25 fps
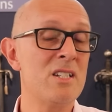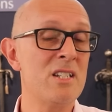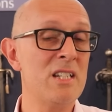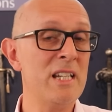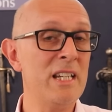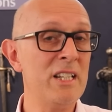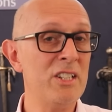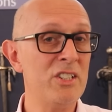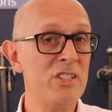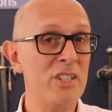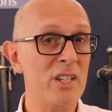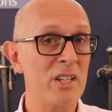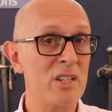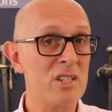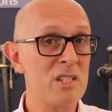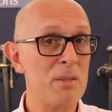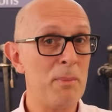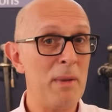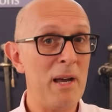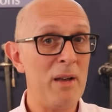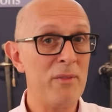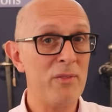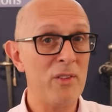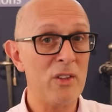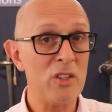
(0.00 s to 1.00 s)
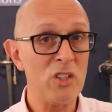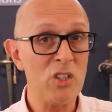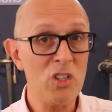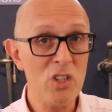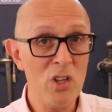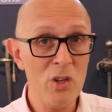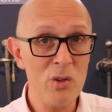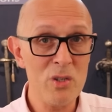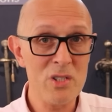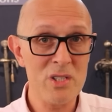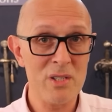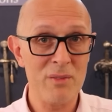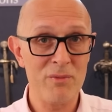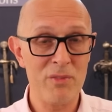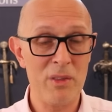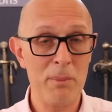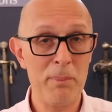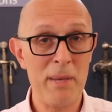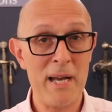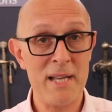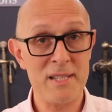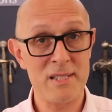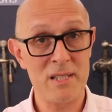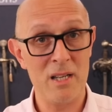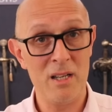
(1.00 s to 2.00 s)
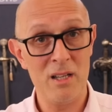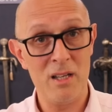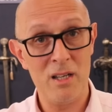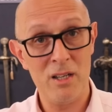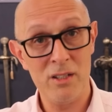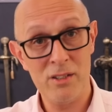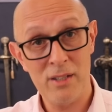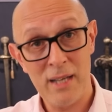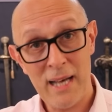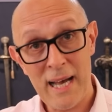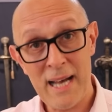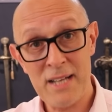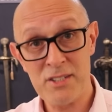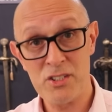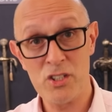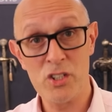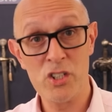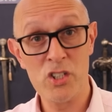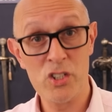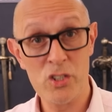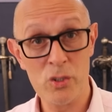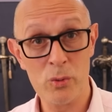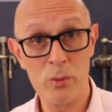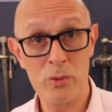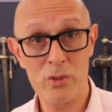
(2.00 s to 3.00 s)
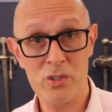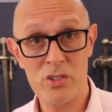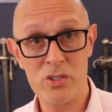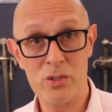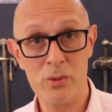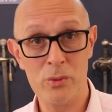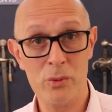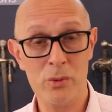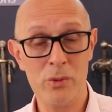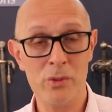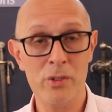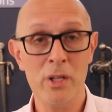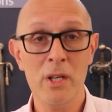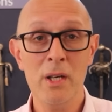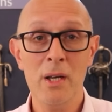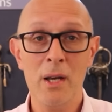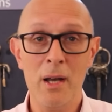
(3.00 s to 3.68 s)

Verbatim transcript: teaching us about the use of the basilard as a short sword,